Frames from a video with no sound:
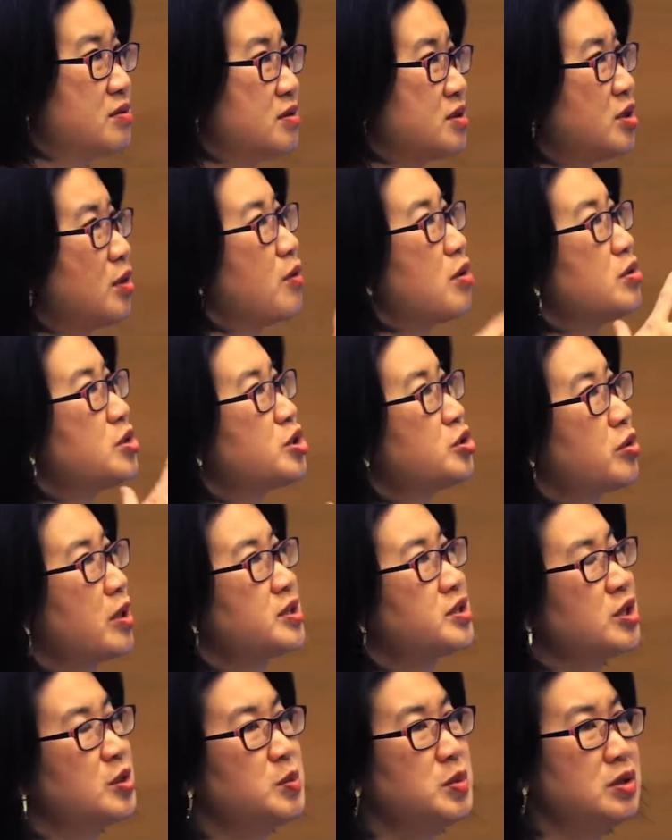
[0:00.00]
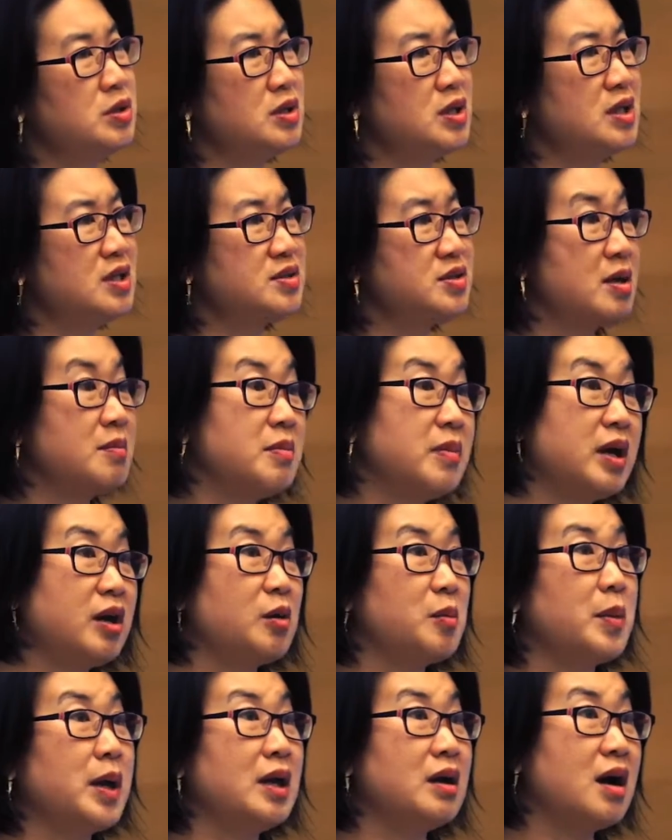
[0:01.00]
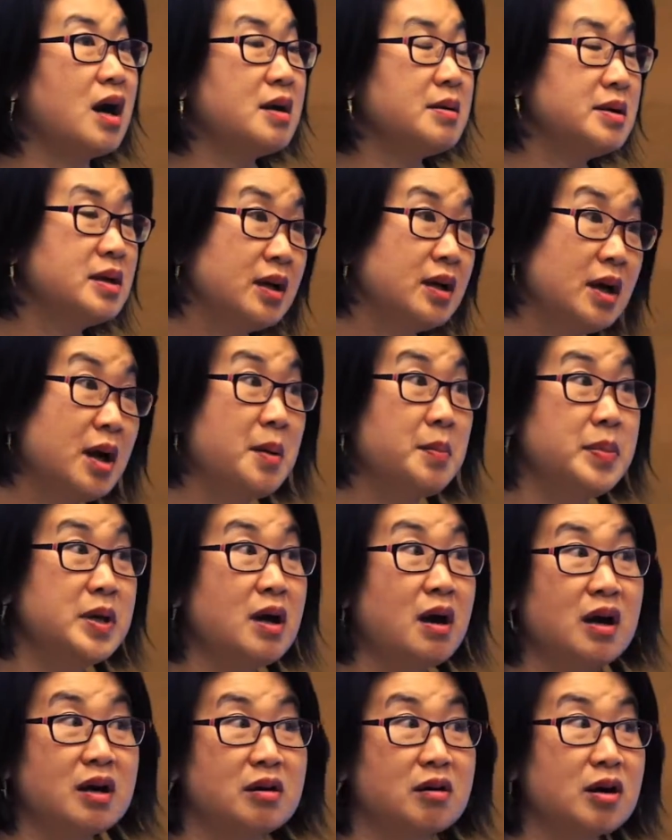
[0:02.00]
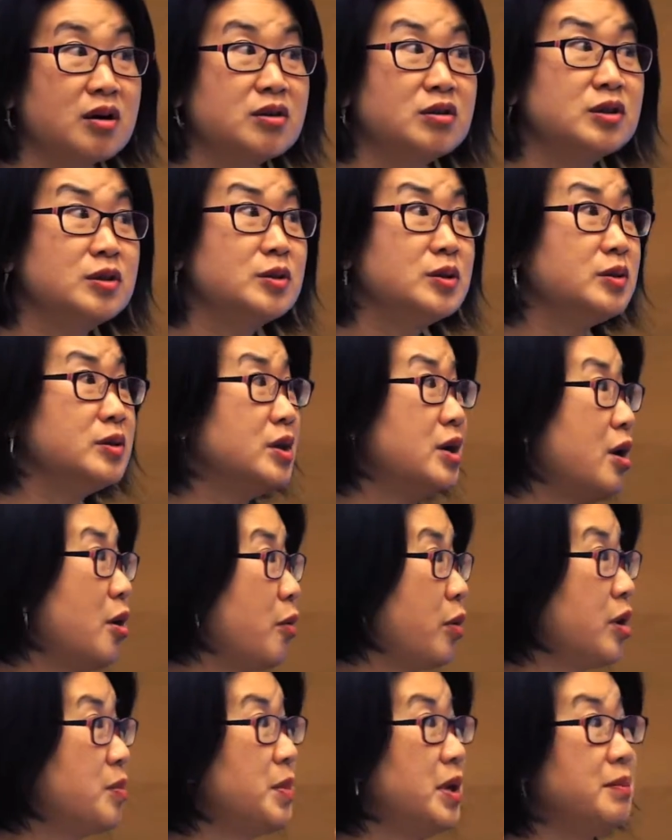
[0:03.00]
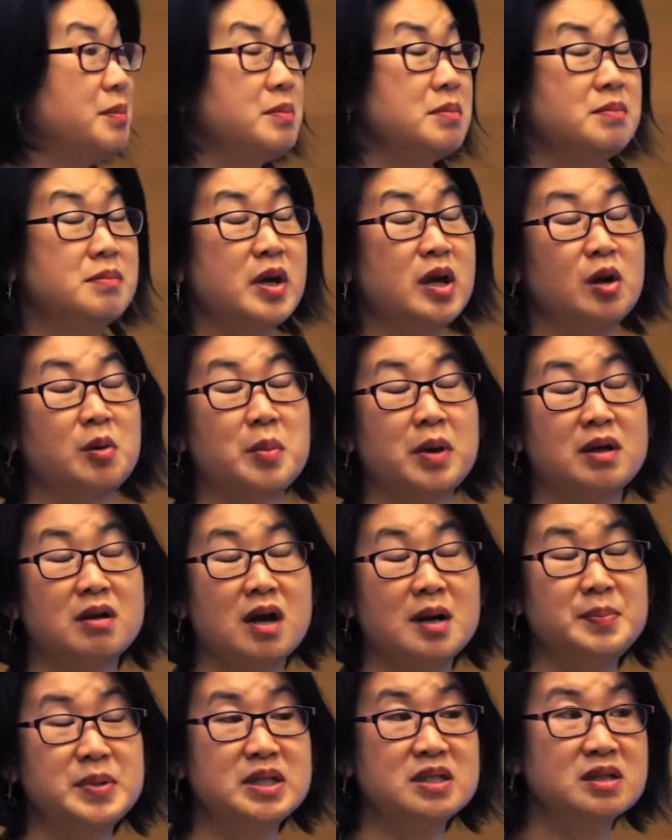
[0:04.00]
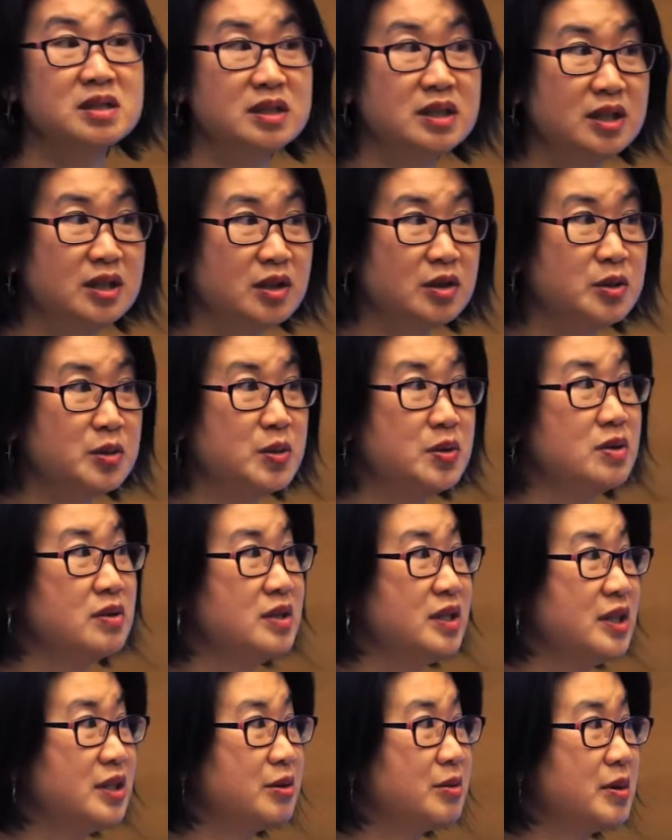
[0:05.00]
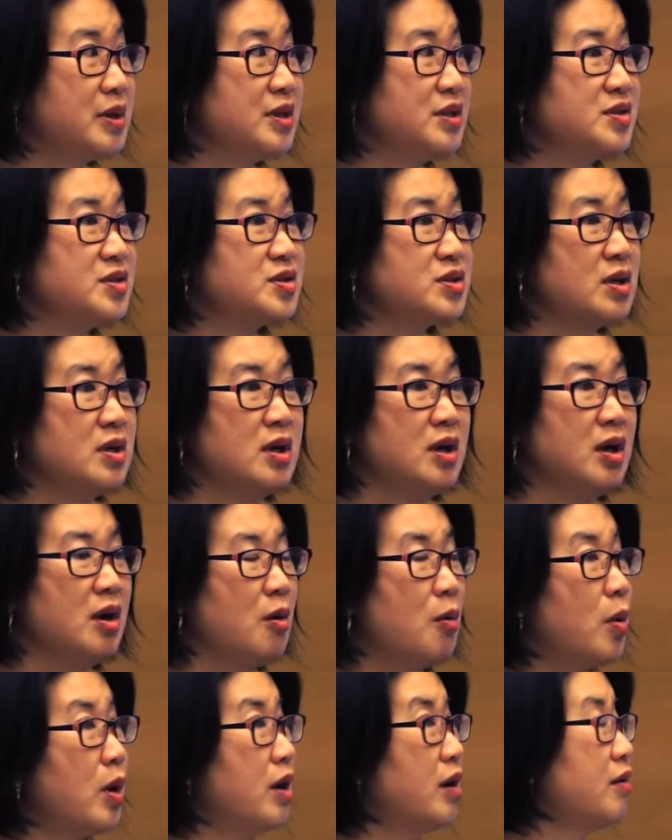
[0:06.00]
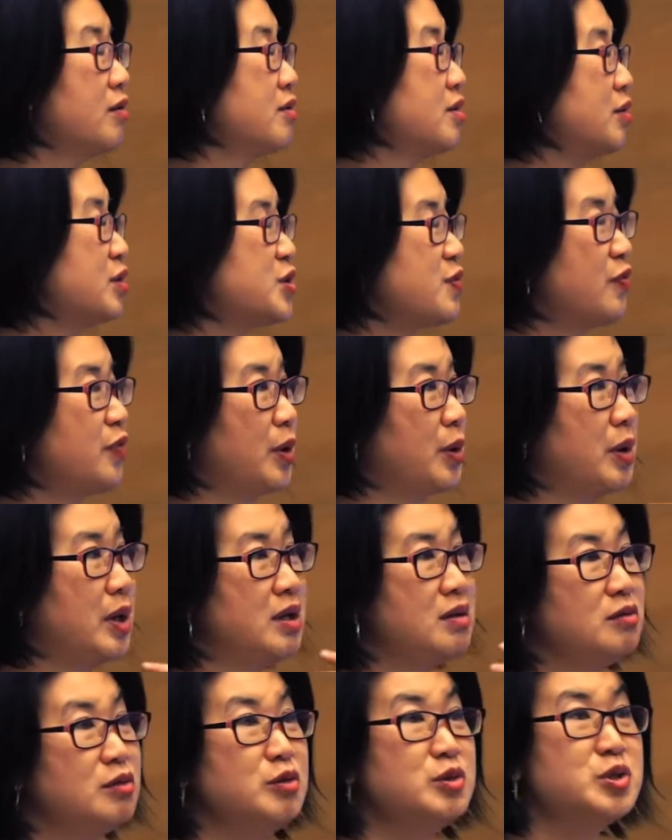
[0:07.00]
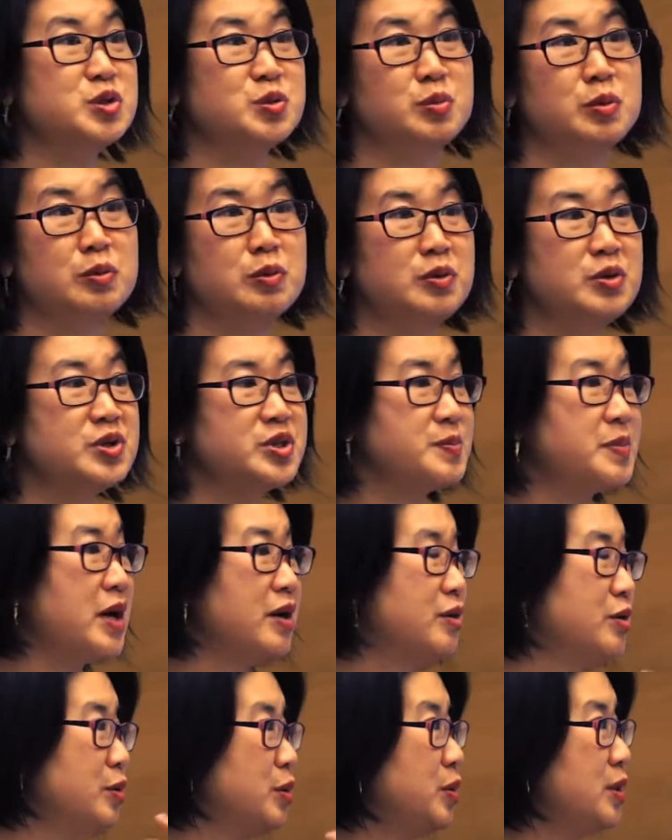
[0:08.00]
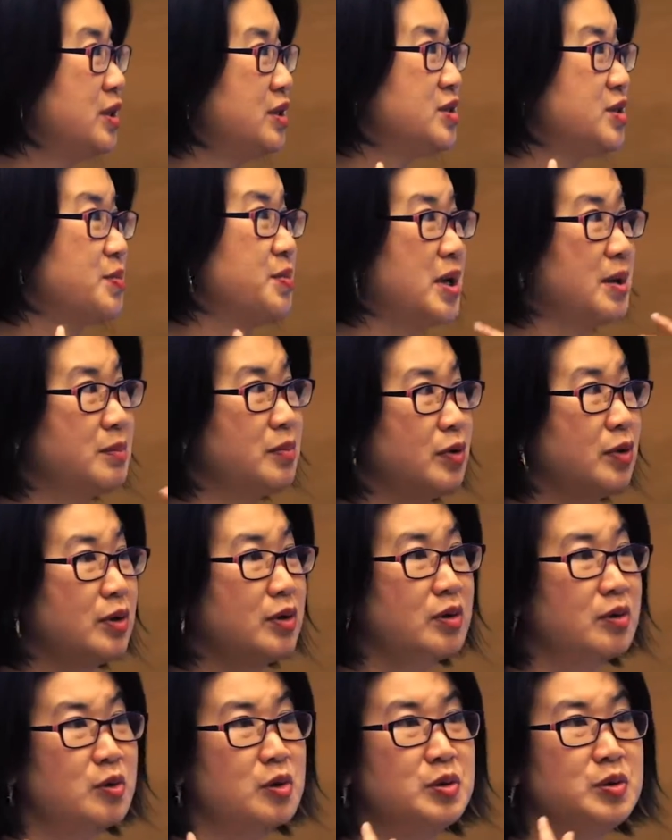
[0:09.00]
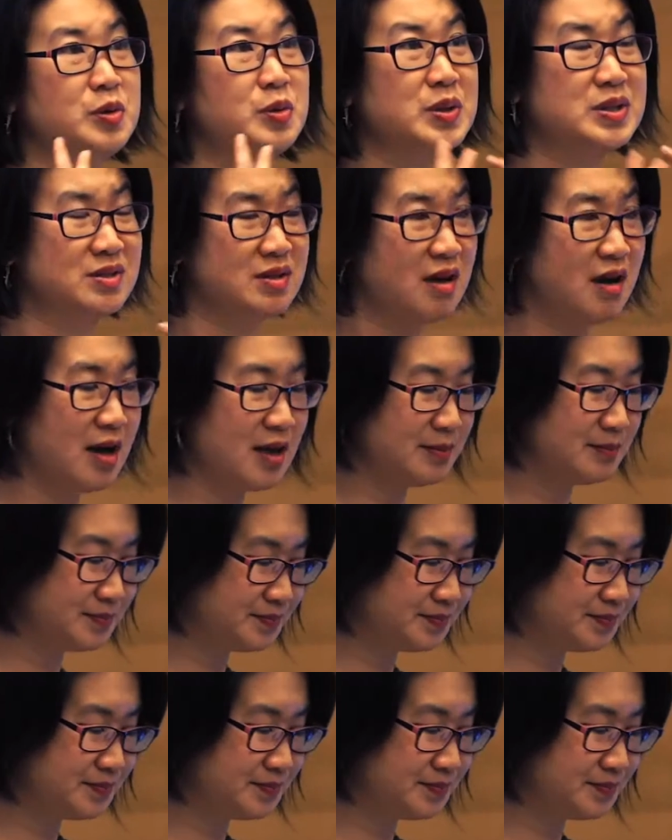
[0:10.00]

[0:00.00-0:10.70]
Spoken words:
So those trust communities that may or may not be hierarchical, where it may or may not be clear who the leader is, where there's very loose rules about who is a member or who is not,